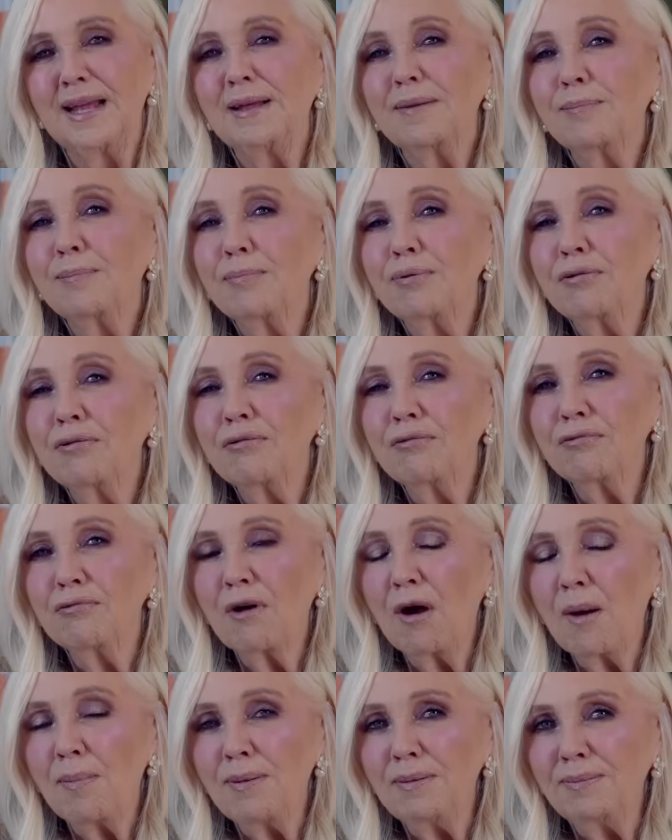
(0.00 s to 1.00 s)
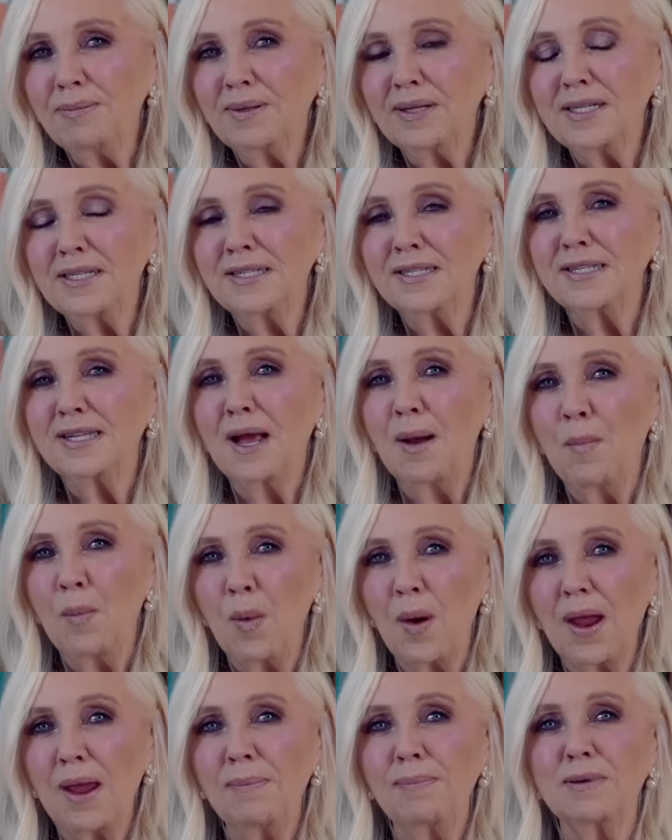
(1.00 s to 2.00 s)
Probably
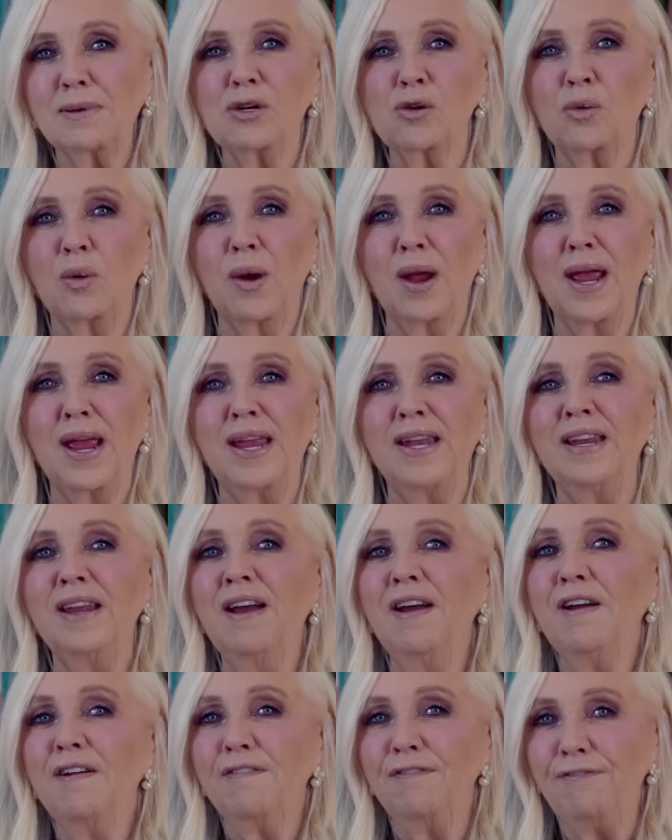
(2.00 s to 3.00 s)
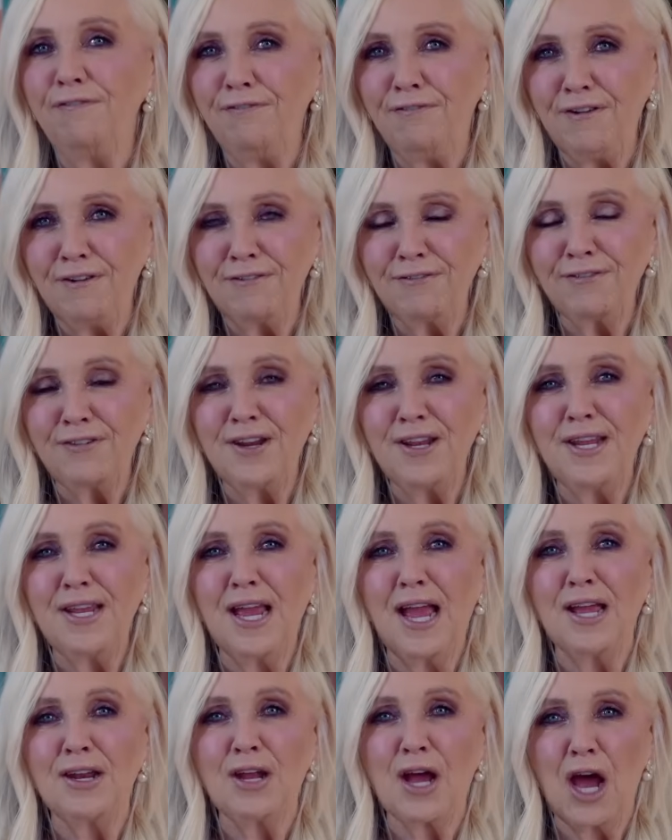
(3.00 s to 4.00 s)
somewhere between 50
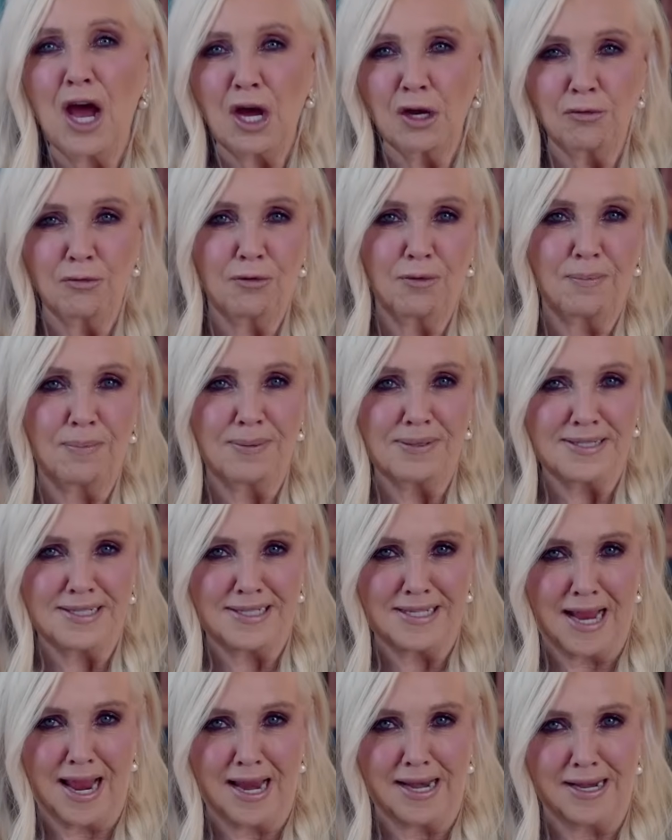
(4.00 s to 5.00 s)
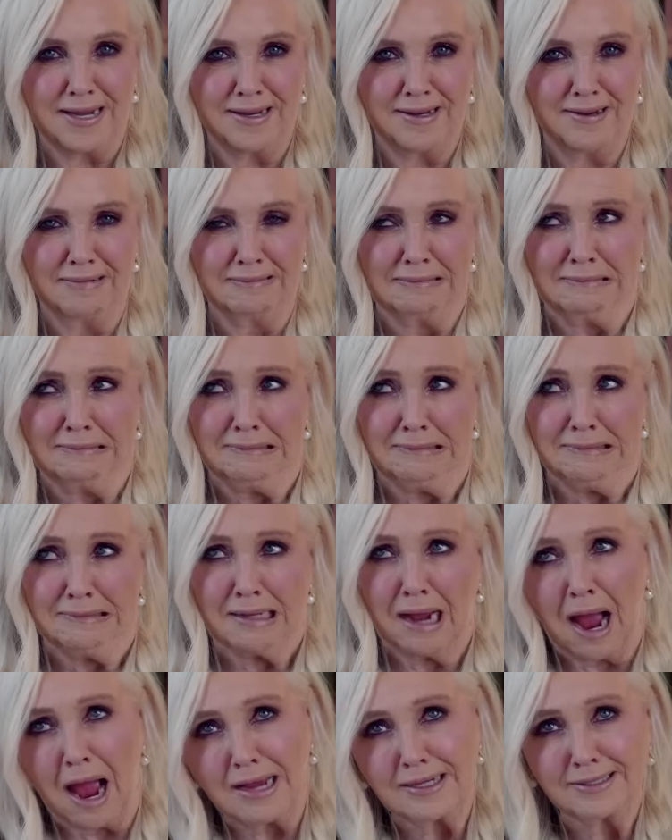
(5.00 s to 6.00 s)
and 100%,
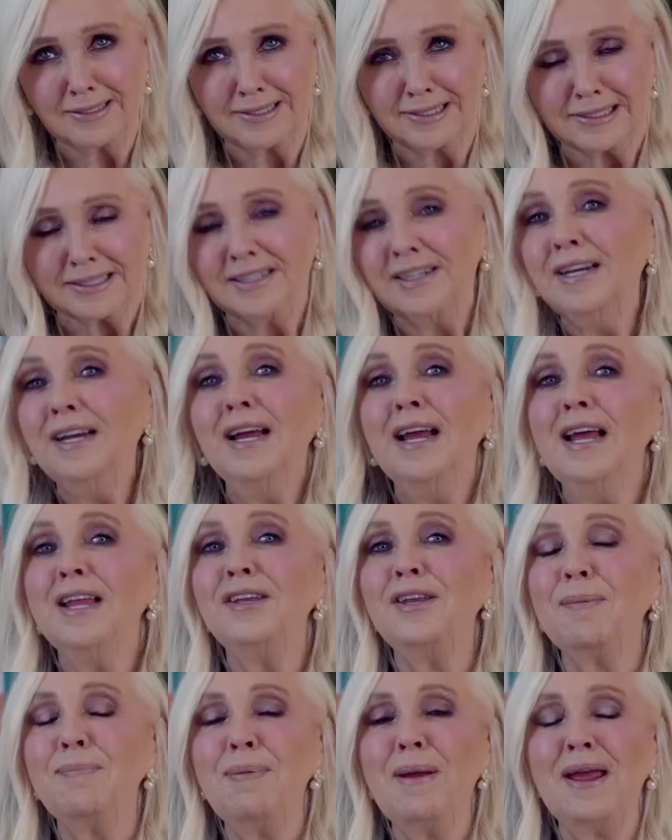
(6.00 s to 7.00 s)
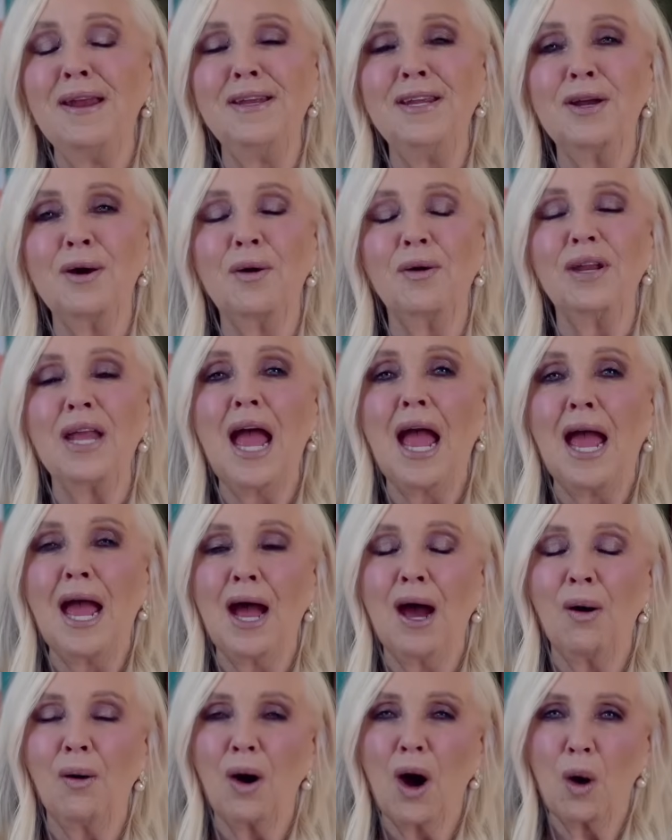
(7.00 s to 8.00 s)
yikes, depending on
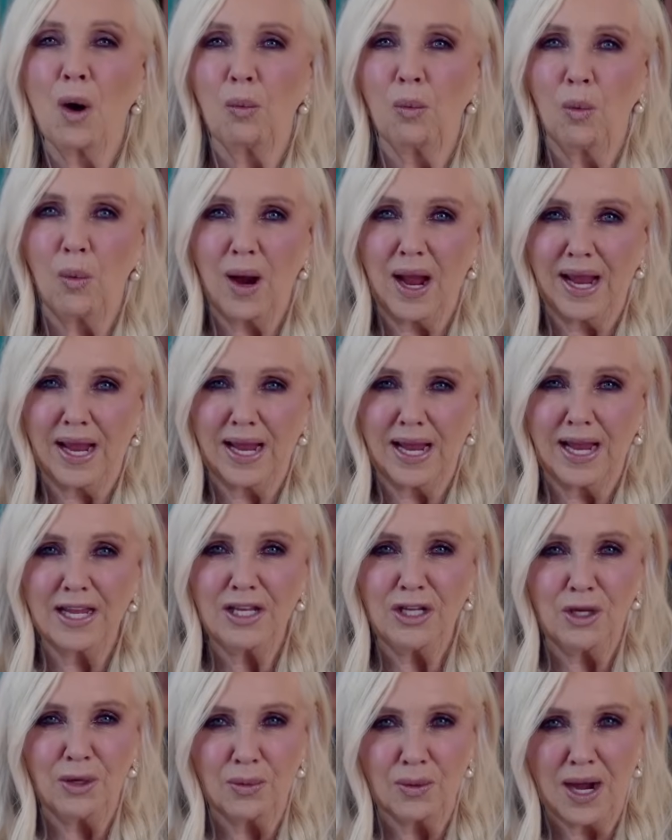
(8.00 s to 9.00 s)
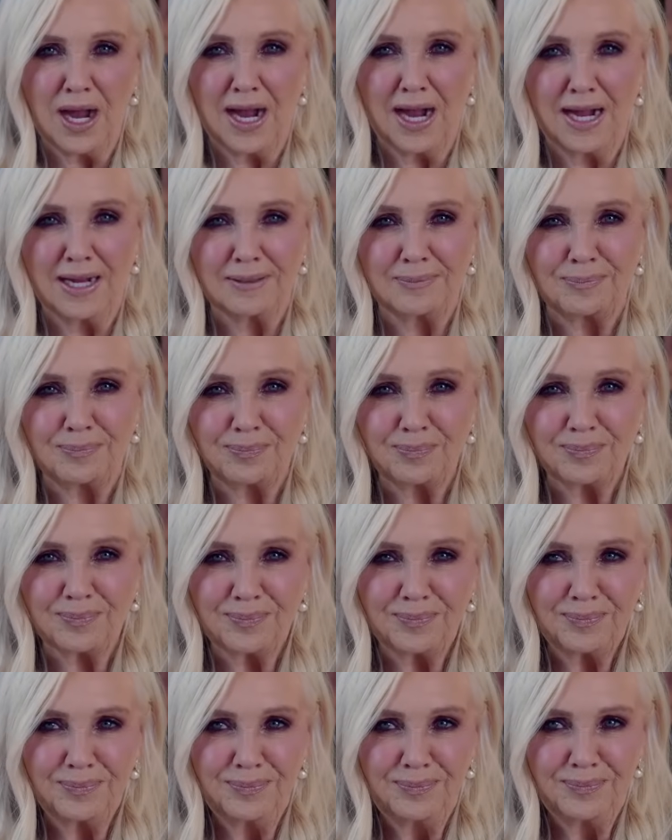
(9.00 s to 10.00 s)
how aware you are.
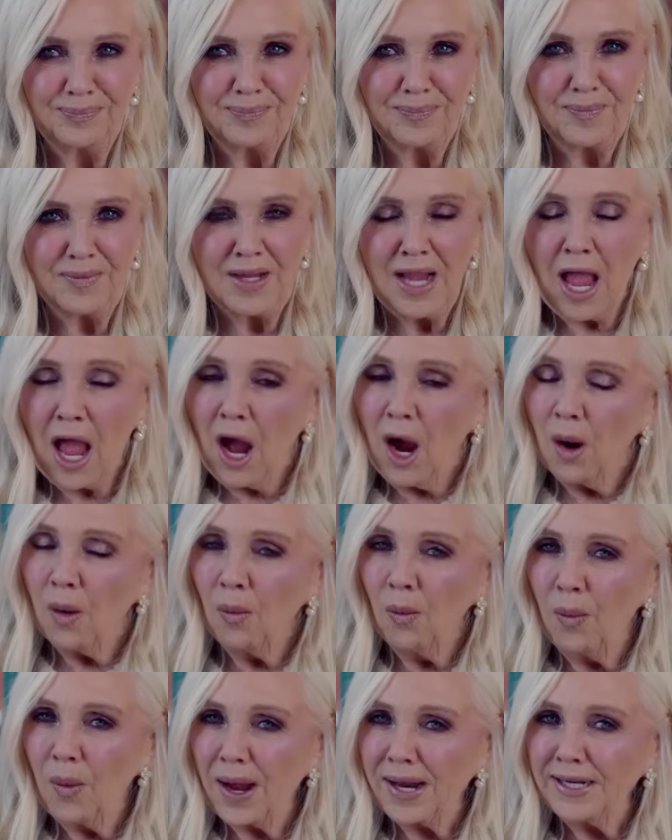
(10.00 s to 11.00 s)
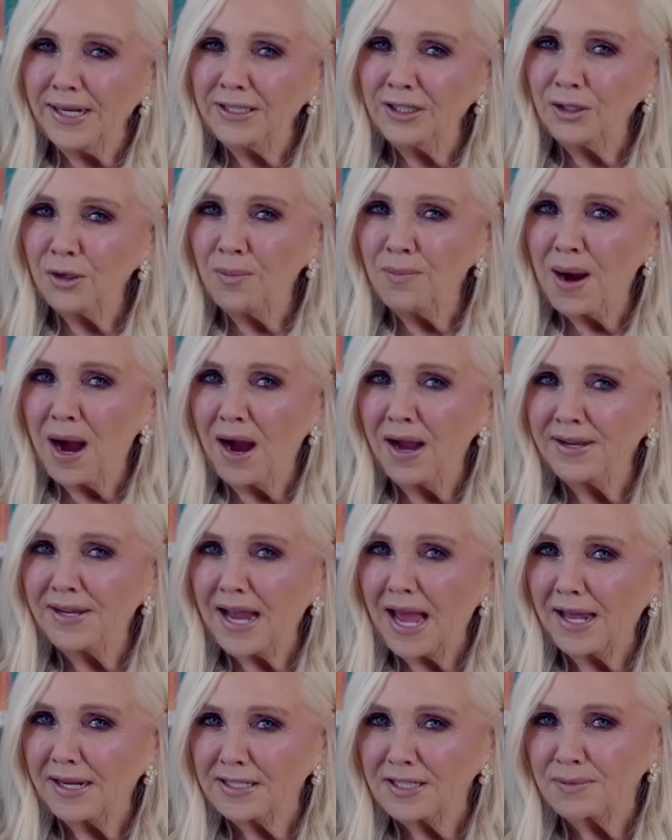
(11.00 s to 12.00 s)
When is your mind
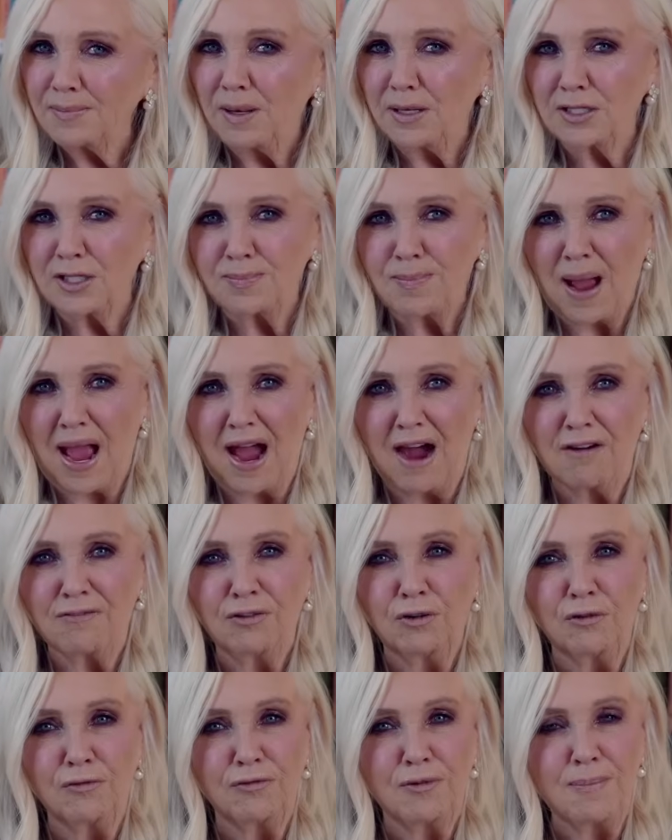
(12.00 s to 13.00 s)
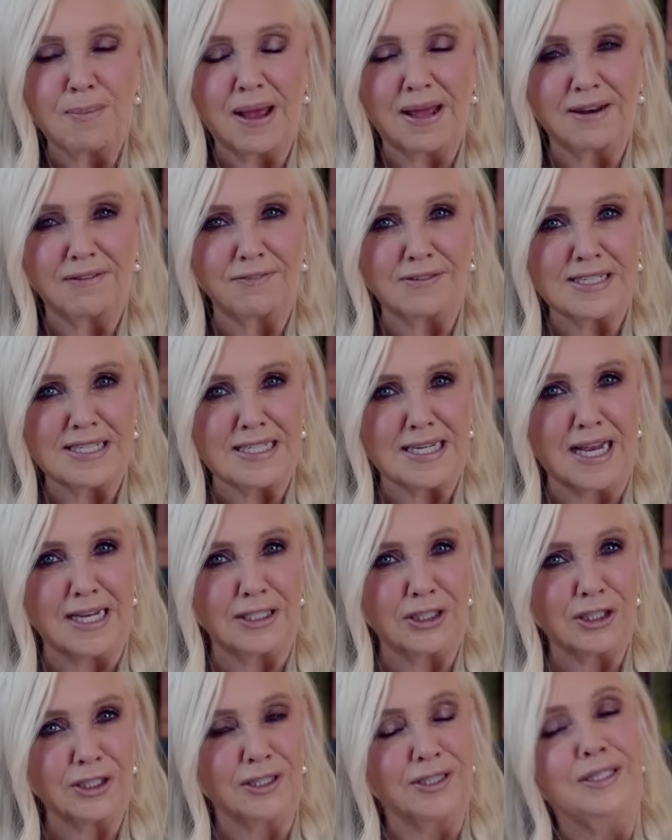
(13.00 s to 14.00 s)
at its most powerful for
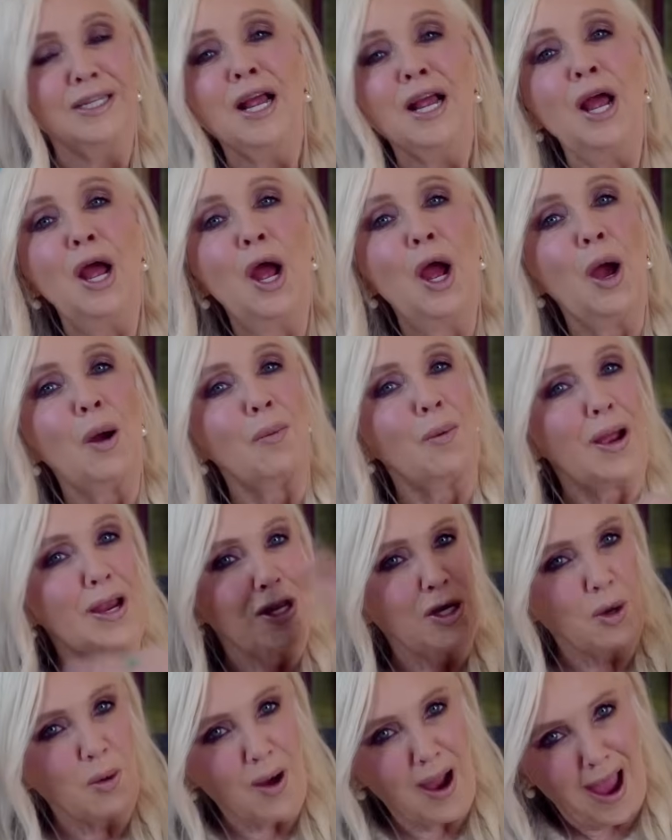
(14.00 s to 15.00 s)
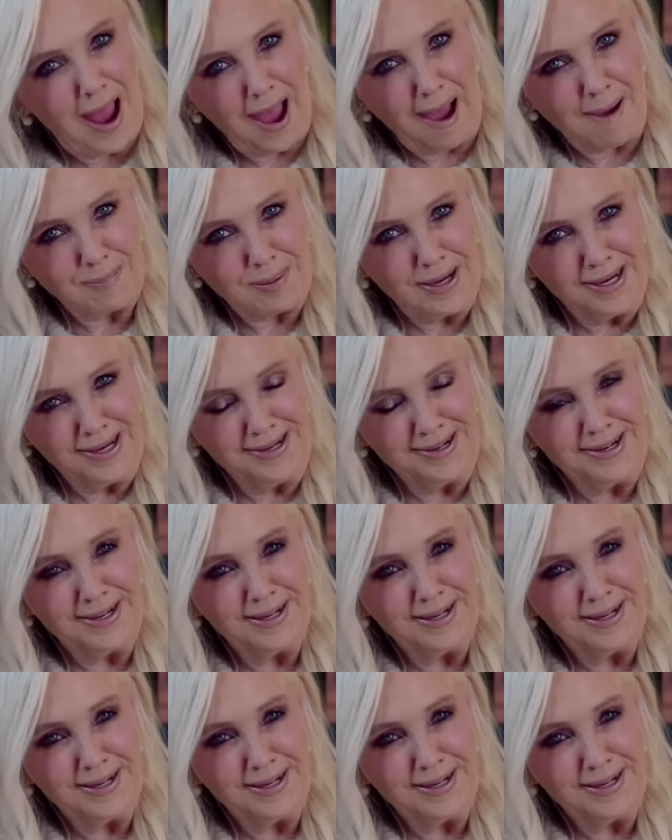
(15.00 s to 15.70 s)
manifestation? When you are happy,